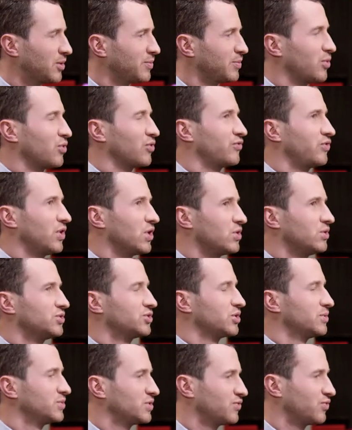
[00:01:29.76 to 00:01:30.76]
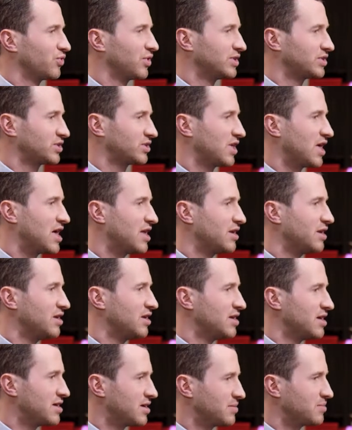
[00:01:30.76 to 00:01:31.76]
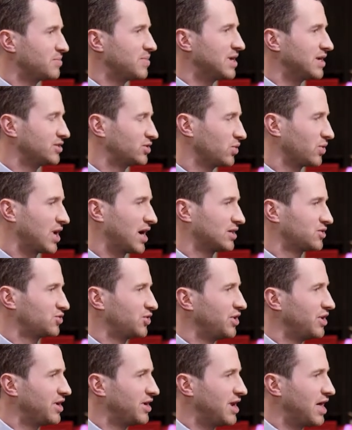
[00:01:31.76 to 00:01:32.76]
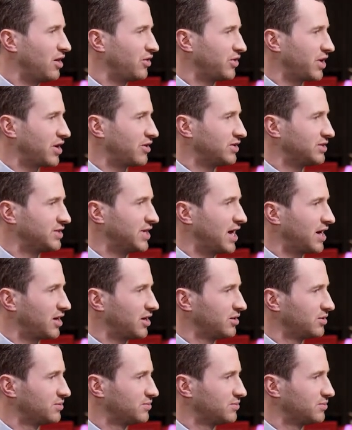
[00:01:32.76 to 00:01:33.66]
the portfolio in terms of risk then, being so concentrated in healthcare and tech?